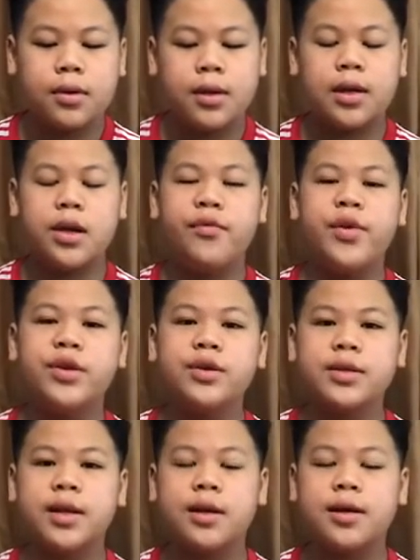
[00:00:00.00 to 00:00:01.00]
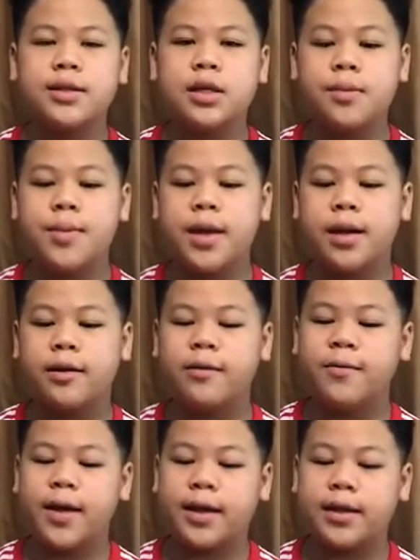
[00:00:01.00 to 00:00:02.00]
Individuals can also be
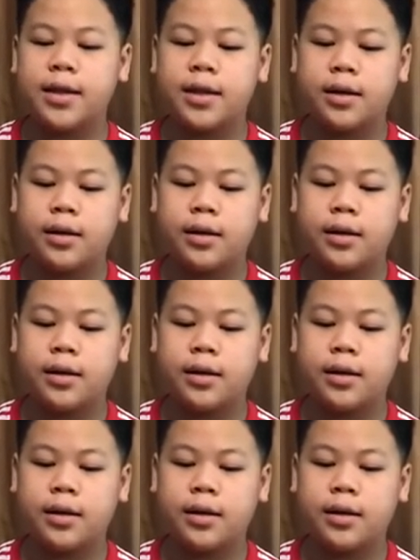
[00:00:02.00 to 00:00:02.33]
infected